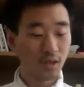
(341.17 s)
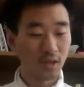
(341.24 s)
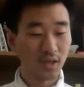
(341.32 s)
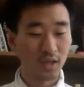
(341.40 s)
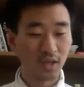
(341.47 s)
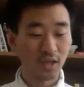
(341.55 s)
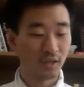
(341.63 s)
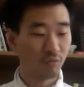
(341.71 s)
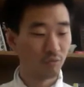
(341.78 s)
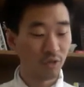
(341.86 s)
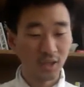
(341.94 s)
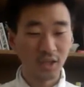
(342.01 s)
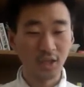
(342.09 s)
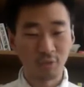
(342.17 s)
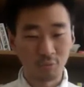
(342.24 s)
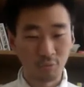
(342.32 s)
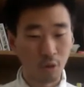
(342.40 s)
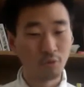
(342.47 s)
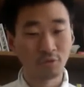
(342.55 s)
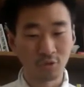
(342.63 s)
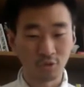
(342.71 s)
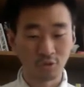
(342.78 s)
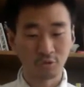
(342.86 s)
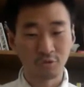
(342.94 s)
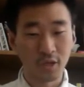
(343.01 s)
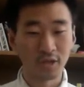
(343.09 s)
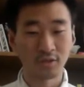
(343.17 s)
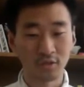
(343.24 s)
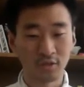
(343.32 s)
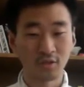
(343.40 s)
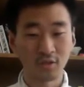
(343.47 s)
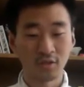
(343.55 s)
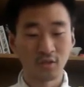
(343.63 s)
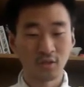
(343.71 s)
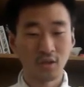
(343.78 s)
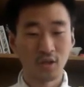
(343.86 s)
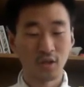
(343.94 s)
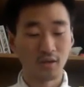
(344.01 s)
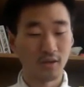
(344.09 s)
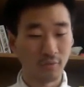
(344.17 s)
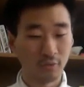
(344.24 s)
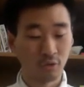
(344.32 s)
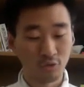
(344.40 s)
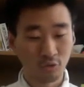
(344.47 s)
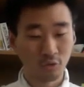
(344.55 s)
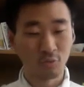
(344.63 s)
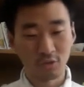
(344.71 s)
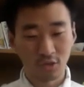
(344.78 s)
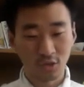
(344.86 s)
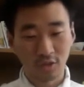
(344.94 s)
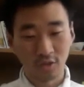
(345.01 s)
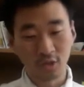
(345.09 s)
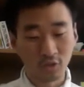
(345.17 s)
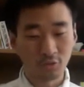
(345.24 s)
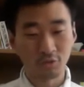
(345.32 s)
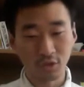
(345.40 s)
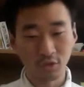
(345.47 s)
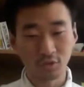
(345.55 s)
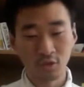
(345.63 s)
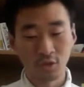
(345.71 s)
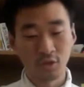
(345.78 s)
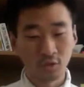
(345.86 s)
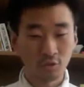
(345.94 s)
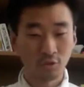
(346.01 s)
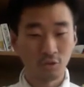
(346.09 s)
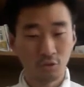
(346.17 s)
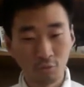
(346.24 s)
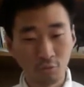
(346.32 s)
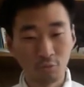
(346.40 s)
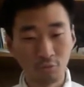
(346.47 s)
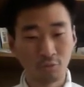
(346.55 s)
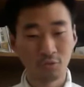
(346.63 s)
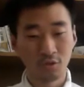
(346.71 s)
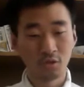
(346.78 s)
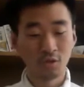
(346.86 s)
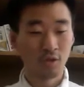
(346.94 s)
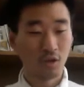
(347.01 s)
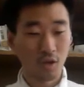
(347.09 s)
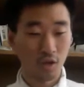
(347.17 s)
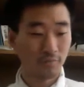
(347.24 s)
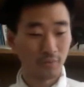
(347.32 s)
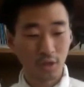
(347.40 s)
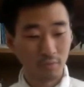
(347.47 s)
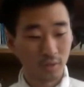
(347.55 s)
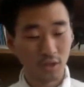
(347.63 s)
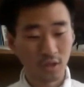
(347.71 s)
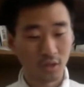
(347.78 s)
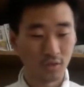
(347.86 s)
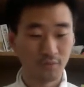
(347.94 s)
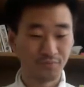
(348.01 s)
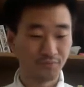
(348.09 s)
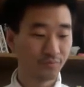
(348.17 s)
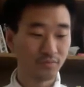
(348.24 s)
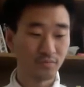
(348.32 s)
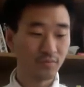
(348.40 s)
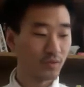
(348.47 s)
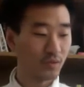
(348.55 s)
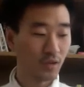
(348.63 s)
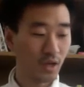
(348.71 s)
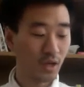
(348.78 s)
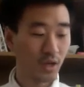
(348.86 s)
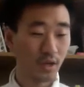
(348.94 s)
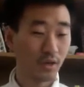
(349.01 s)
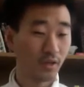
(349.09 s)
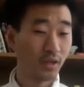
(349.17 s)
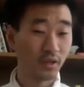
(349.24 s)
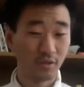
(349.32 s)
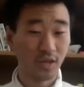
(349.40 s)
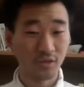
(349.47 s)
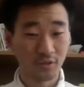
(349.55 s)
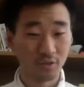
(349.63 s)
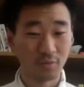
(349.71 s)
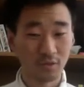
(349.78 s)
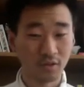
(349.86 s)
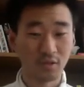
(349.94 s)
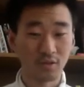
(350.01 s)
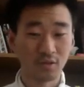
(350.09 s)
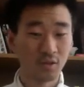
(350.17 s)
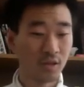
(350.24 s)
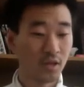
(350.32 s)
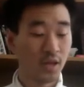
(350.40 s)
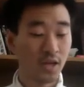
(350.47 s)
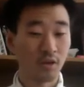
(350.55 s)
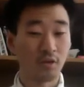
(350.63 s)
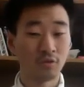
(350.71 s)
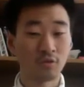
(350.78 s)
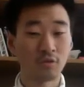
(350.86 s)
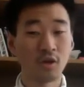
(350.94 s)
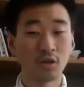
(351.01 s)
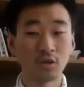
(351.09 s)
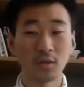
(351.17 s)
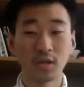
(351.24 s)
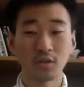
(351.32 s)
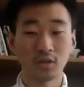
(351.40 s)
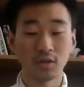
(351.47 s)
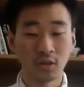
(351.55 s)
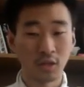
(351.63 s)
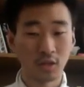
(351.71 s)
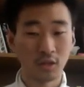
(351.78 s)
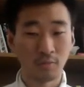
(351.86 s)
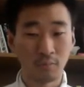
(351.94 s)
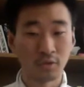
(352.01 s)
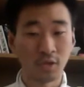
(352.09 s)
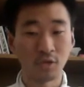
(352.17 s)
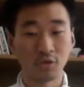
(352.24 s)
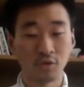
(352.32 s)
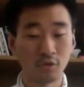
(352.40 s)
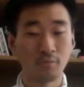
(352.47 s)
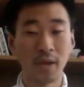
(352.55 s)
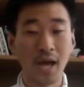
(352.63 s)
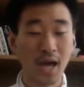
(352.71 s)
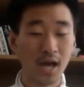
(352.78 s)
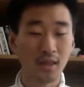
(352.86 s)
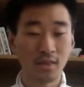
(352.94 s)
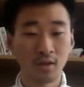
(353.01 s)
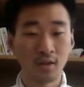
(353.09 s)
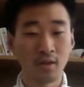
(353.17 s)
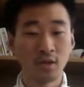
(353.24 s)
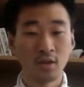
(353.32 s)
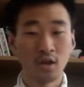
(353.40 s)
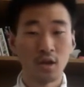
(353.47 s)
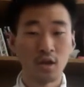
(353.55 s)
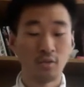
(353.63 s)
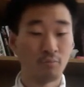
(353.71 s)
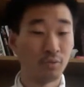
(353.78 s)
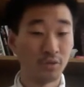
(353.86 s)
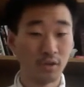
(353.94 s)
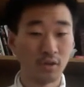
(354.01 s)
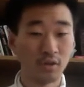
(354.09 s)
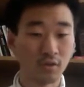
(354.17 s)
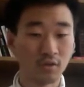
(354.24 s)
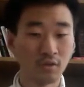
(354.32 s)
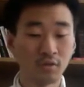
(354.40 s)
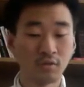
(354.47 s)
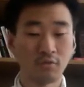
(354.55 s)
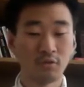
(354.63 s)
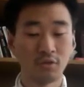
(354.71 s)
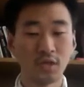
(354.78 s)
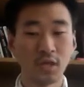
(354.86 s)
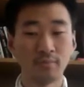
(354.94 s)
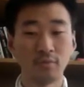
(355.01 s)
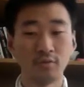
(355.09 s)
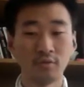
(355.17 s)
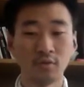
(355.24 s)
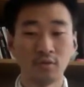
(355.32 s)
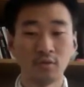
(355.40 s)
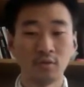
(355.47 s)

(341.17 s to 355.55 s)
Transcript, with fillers: it, it really erodes the trust uh, of consumers in other countries to use um, American uh, internet services. And it also talked about kind of the potential path. Uh, Brazil, for example,